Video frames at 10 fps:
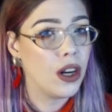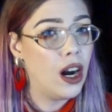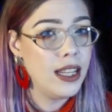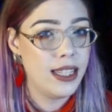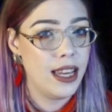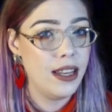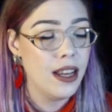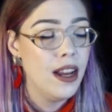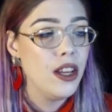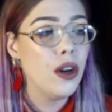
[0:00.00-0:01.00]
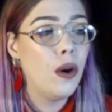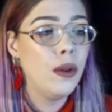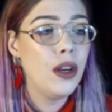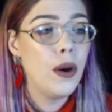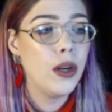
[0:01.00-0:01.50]
content. You're
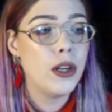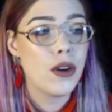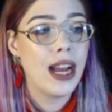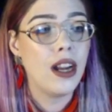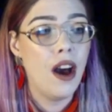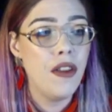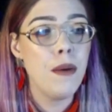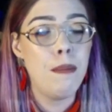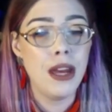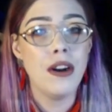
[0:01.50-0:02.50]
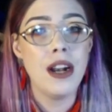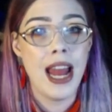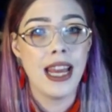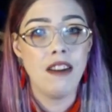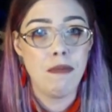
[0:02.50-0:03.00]
only going to attract other bitter,
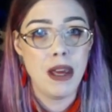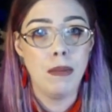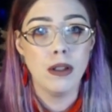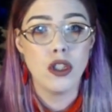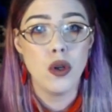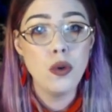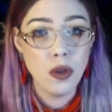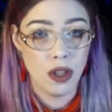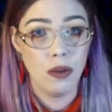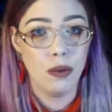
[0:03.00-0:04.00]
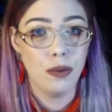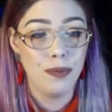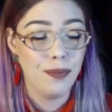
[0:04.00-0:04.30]
negative people to you.